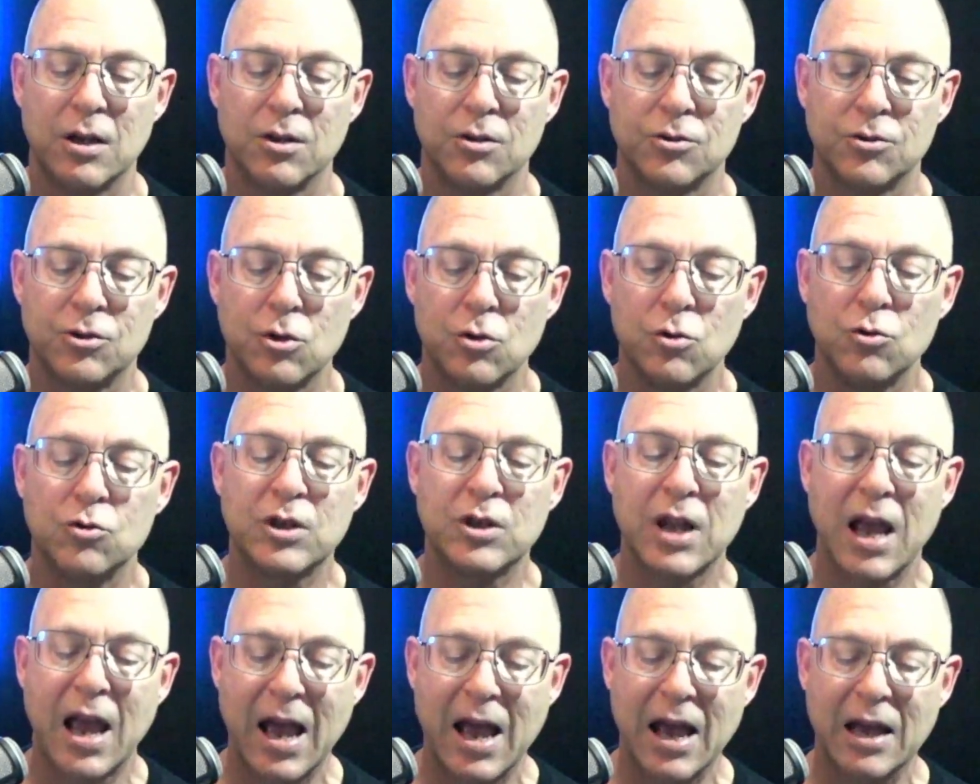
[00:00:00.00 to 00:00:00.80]
to
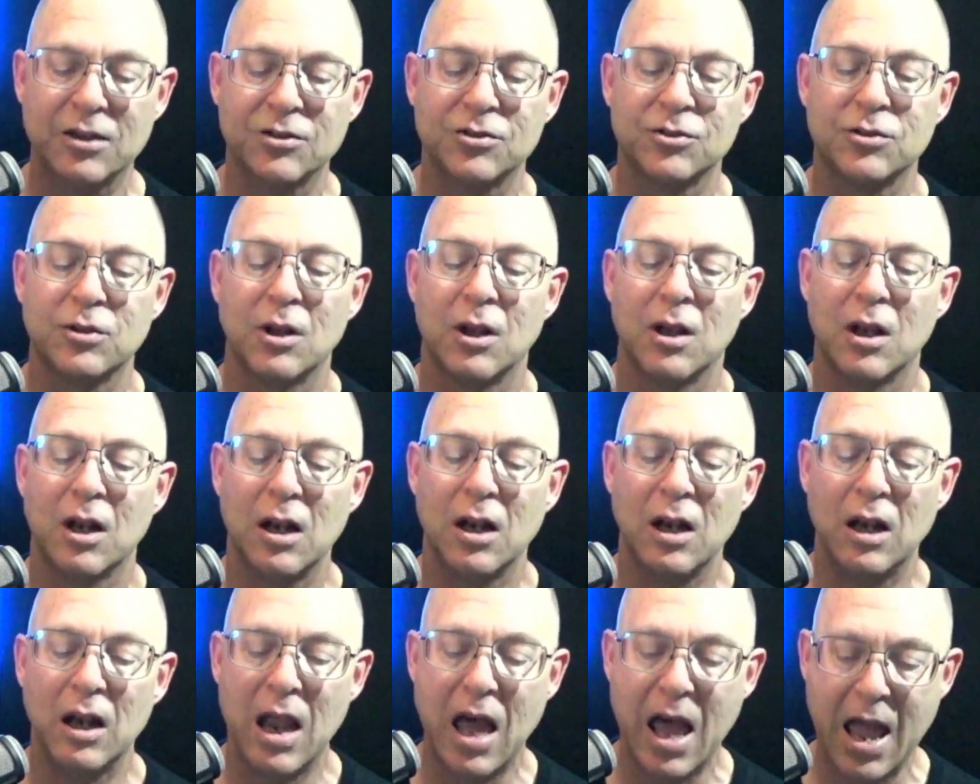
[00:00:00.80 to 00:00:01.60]
tax
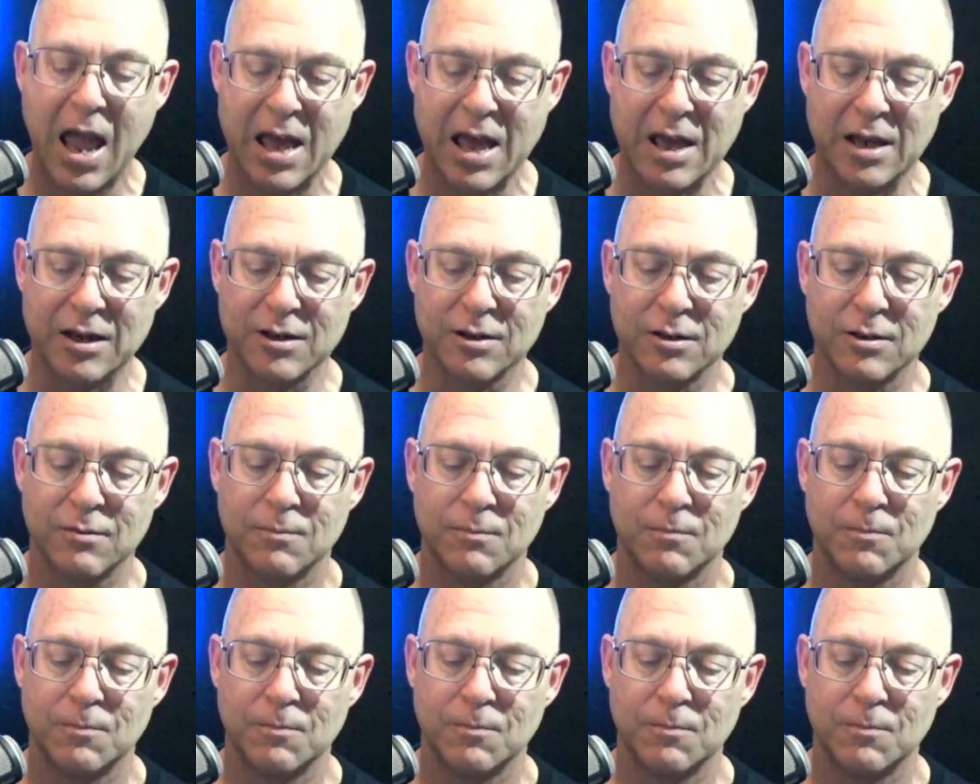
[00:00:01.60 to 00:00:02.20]
land